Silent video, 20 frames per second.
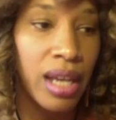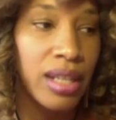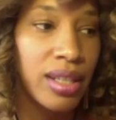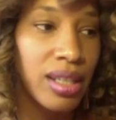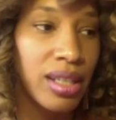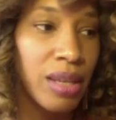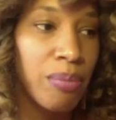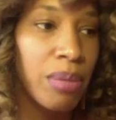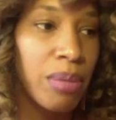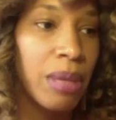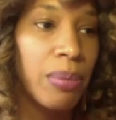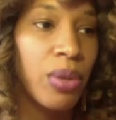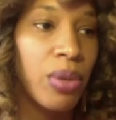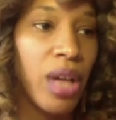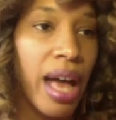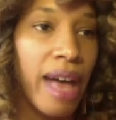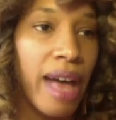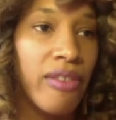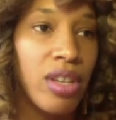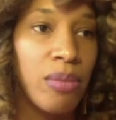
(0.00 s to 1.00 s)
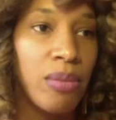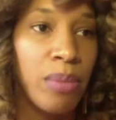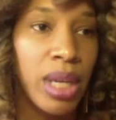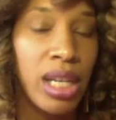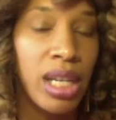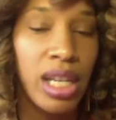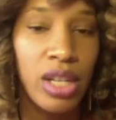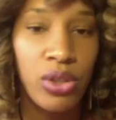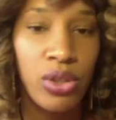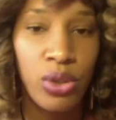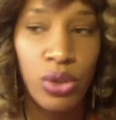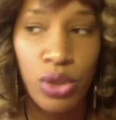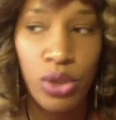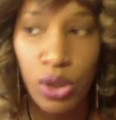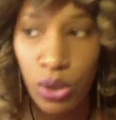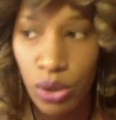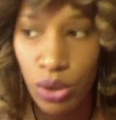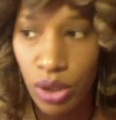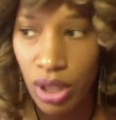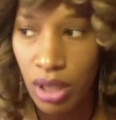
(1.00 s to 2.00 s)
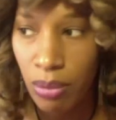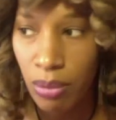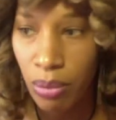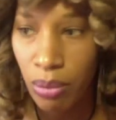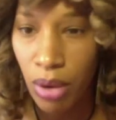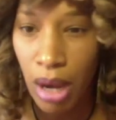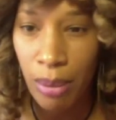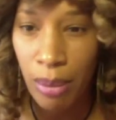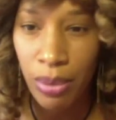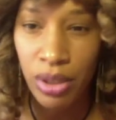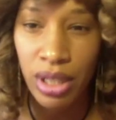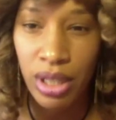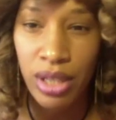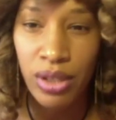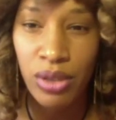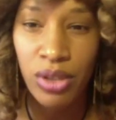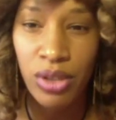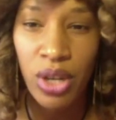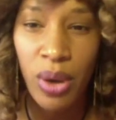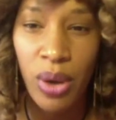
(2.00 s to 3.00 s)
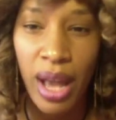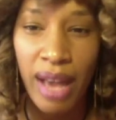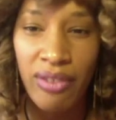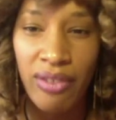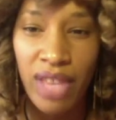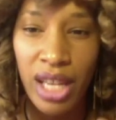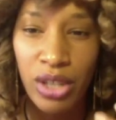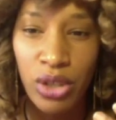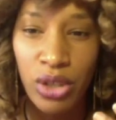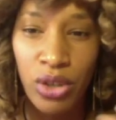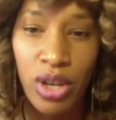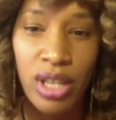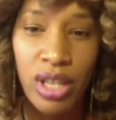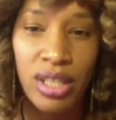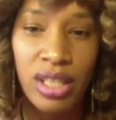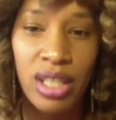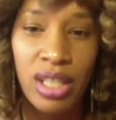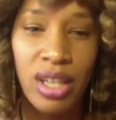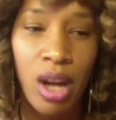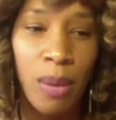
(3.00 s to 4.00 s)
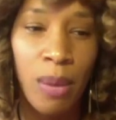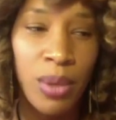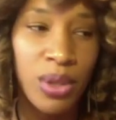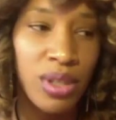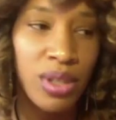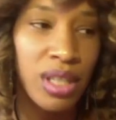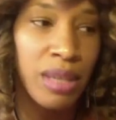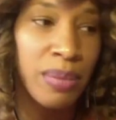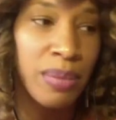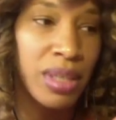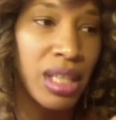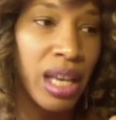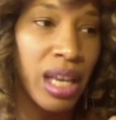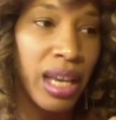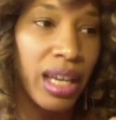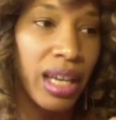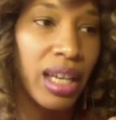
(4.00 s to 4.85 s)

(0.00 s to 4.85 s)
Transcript: and some people haven't been introduced to them properly, so don't have that trust. And it almost seems like,